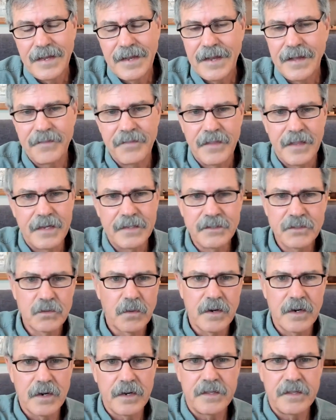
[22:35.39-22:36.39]
And that's
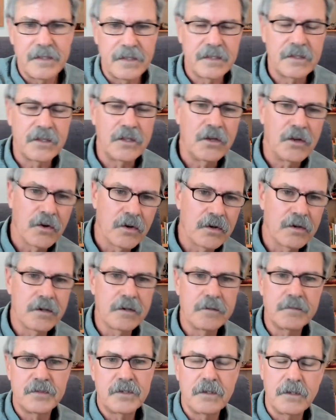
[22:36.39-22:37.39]
where I think the herbs